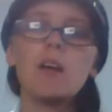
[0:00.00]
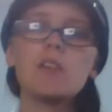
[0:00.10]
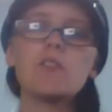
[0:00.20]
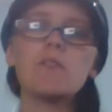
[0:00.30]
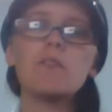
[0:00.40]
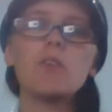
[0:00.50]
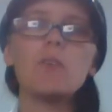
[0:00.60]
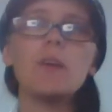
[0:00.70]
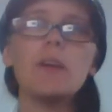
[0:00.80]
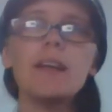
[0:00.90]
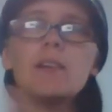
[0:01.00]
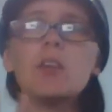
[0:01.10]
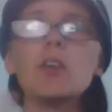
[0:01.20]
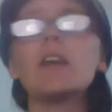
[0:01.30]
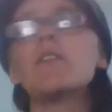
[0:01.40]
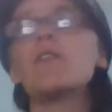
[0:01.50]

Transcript: So if you're looking